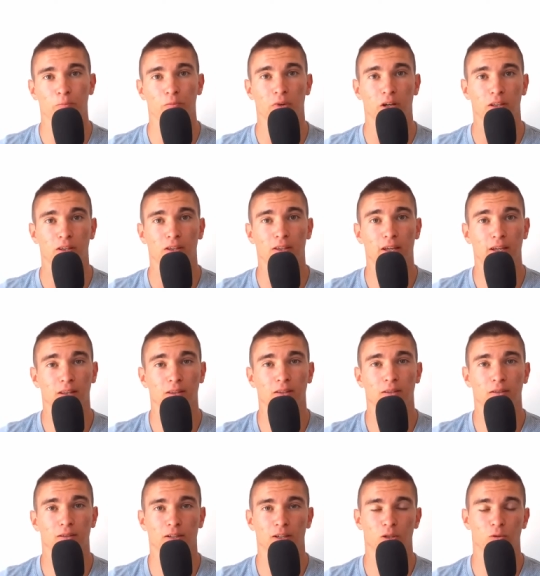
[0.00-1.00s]
but
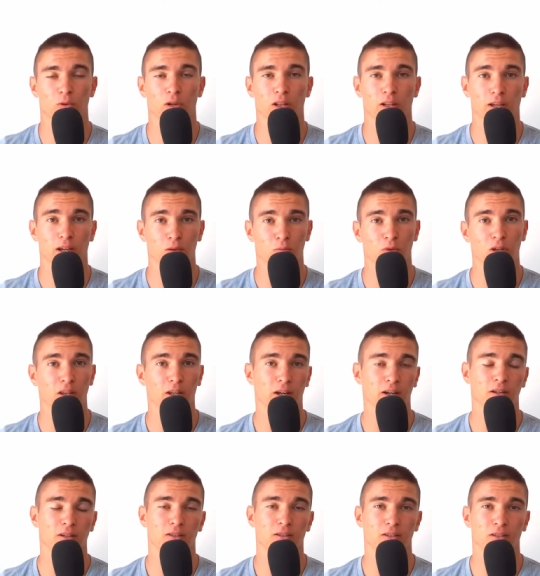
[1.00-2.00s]
that as well can be
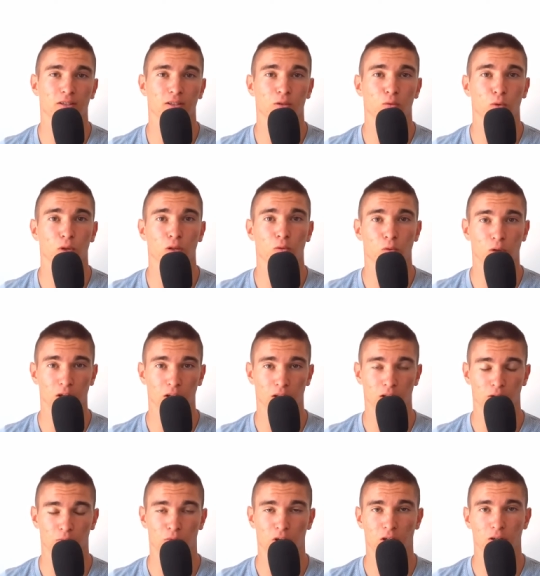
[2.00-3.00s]
done uh, with
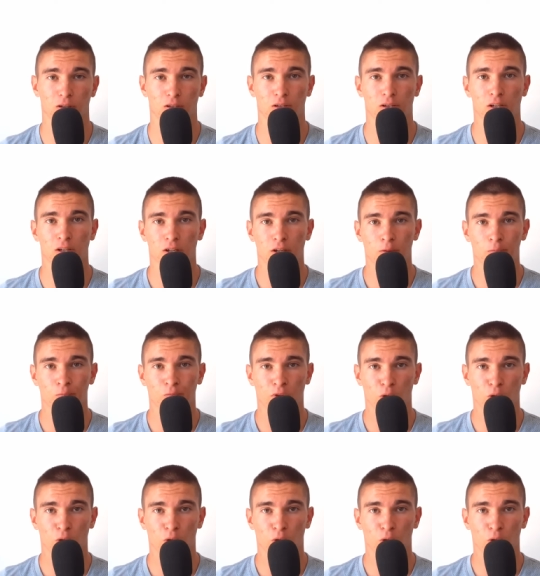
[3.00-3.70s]
reading because